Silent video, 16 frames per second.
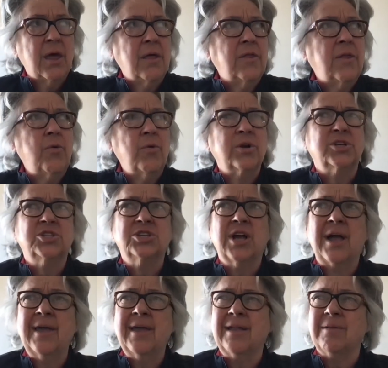There were
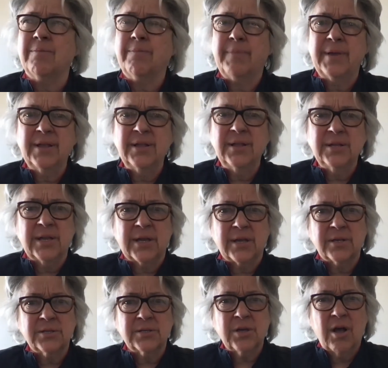giant
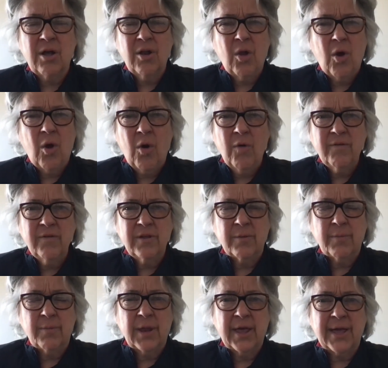buildings all over the
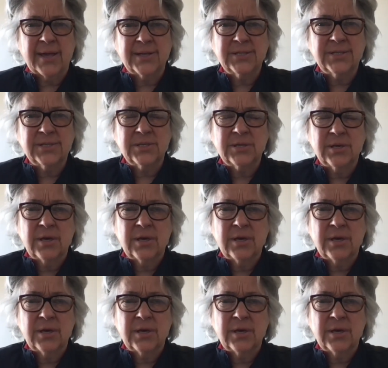place.